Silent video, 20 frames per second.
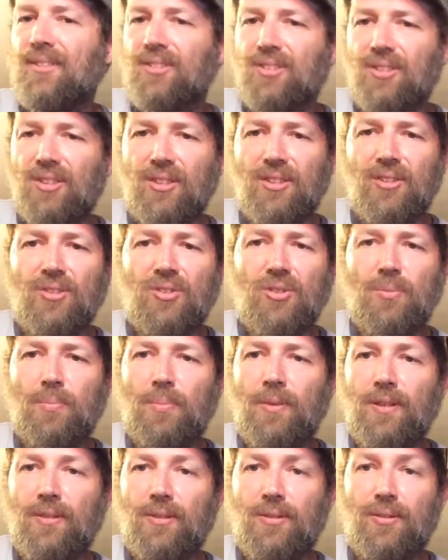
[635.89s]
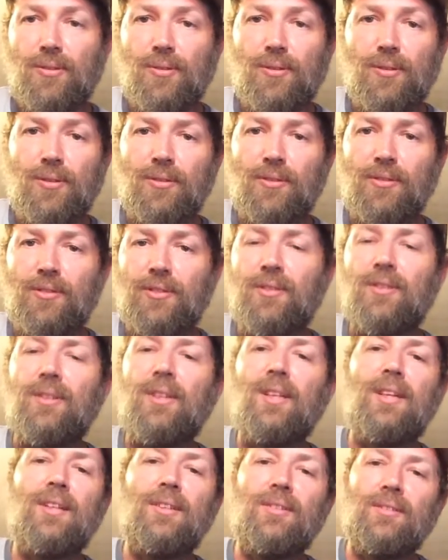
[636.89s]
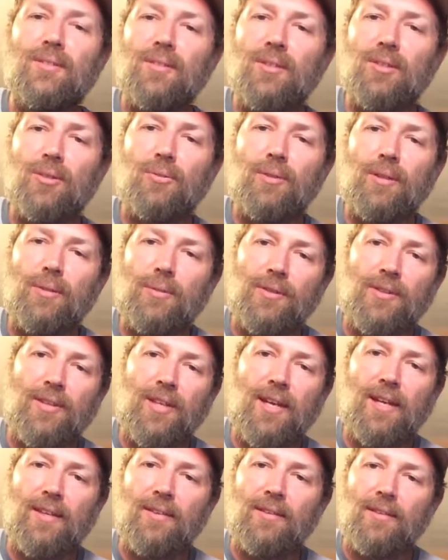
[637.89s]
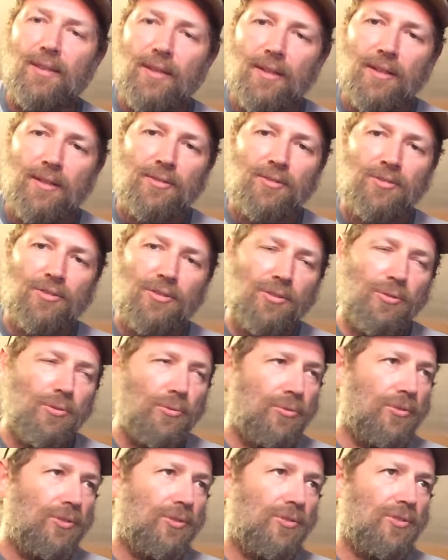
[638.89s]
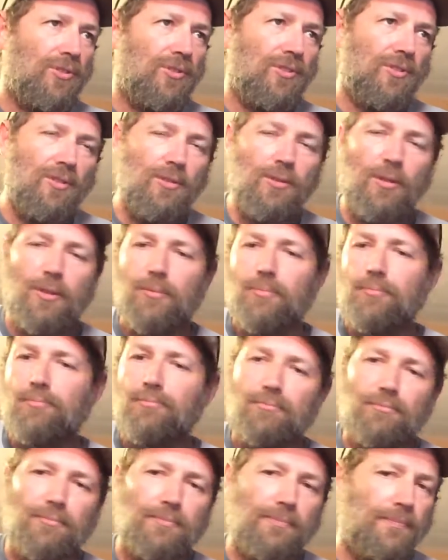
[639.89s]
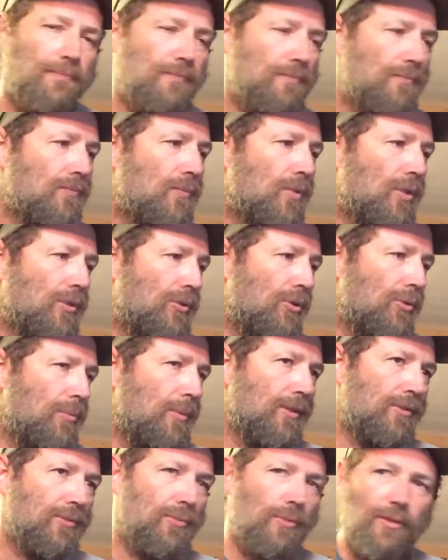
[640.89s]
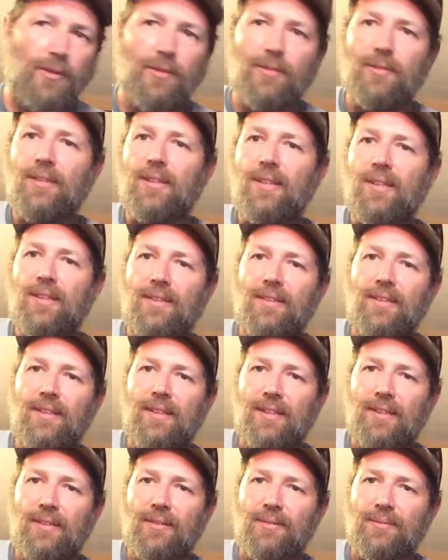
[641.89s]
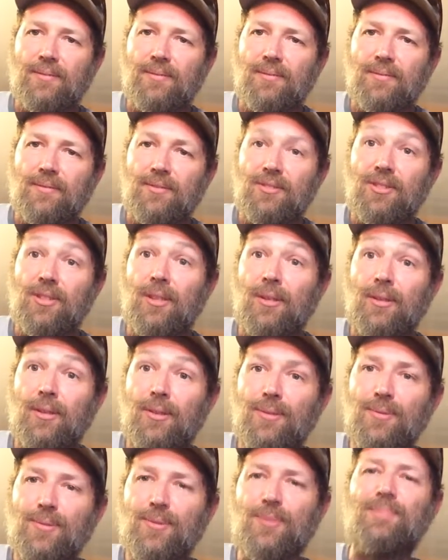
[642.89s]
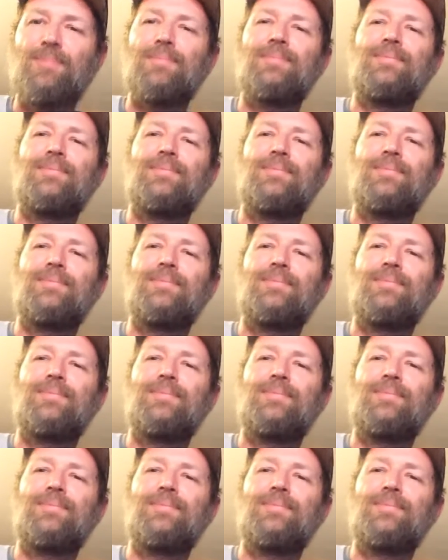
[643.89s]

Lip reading: So you can just play the chords and get away with that too. So just, do your best with it and see how it goes.